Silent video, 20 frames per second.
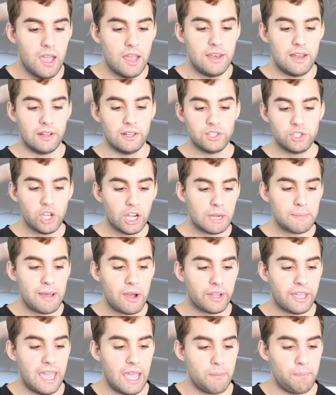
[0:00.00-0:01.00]
Now let's talk
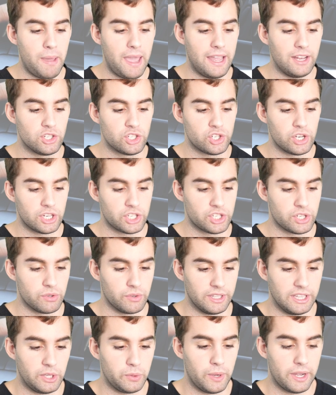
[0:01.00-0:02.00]
about campaign structure
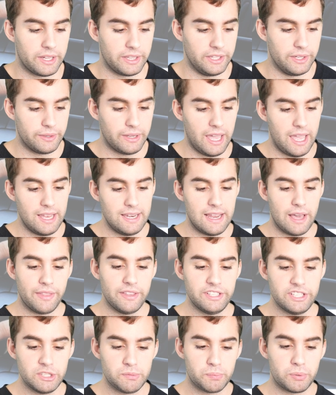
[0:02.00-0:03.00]
really quickly, okay? Now
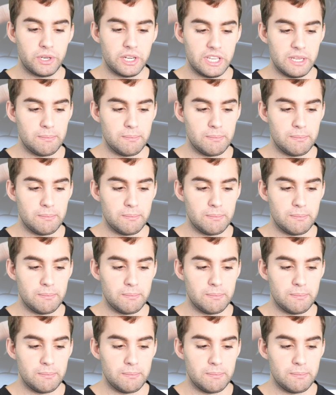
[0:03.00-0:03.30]
this is pretty